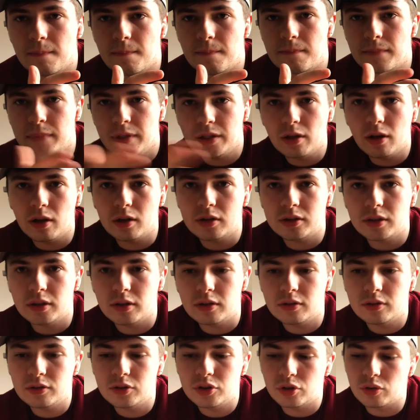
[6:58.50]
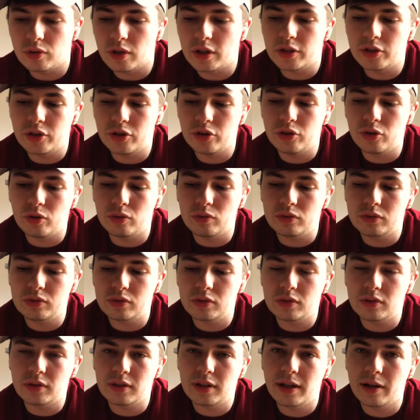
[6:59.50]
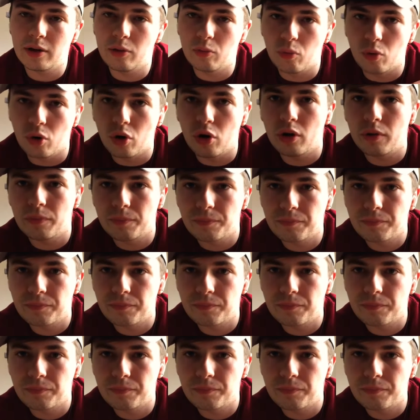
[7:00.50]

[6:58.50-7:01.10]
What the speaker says: lockdown so that you don't hit a wall.